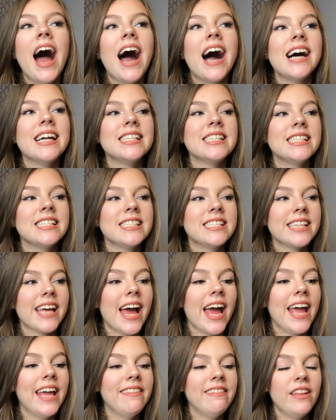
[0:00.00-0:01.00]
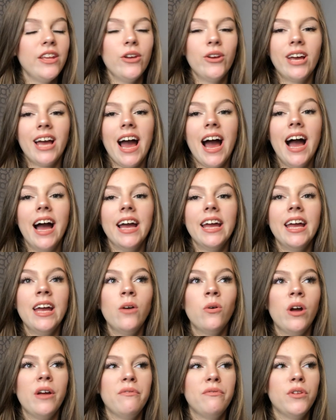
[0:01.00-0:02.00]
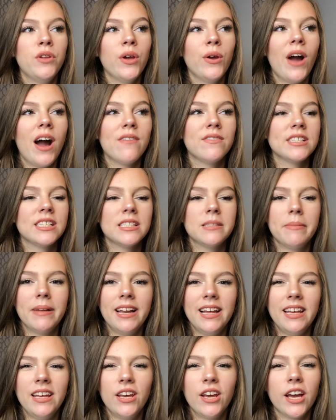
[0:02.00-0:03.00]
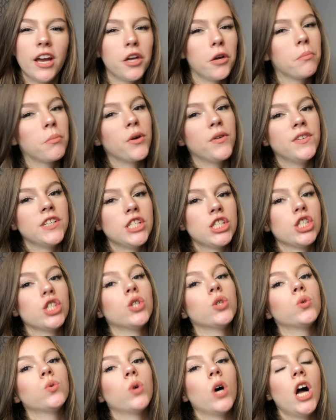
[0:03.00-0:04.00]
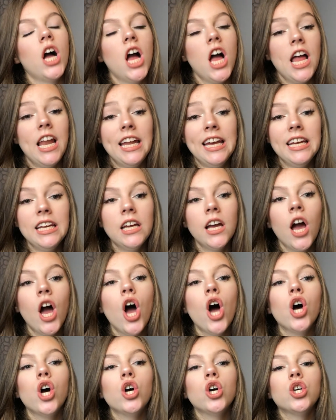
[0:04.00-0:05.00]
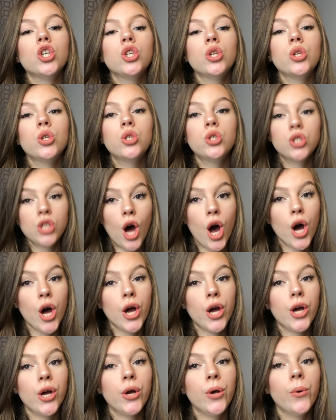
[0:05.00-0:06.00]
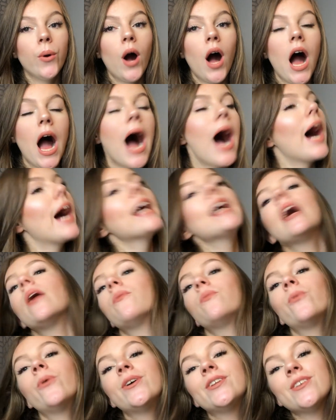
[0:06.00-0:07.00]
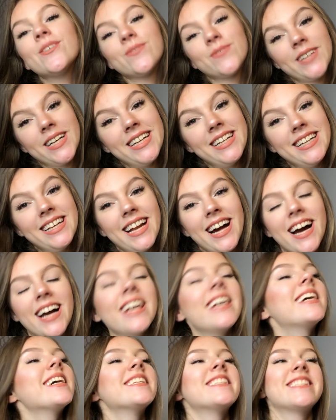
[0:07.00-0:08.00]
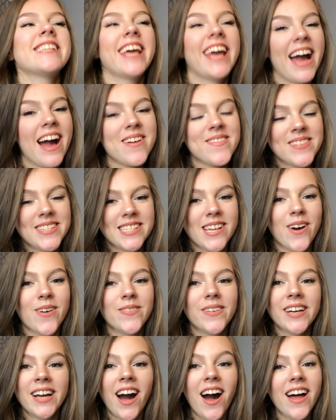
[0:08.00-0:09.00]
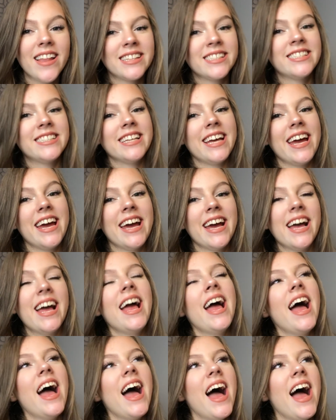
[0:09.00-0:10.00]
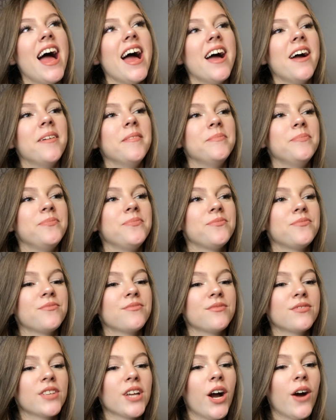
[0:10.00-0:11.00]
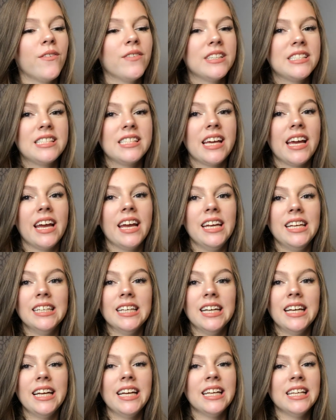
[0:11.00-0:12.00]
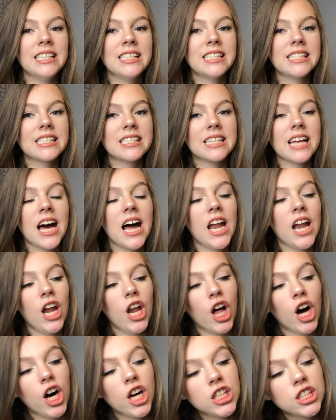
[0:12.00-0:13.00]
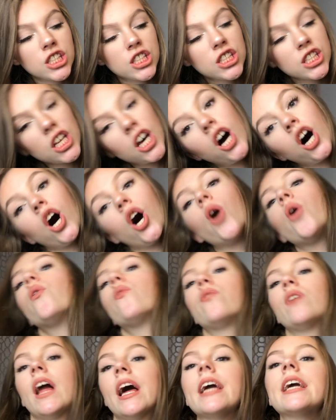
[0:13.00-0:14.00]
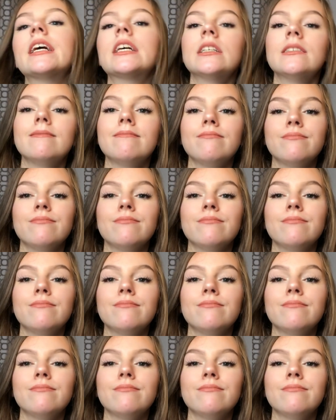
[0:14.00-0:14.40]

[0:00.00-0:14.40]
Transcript: and in the UK, if you have a disability, you can get your provisional early. So I would really like to get myself a car this year. Um, obviously, it's a lot of like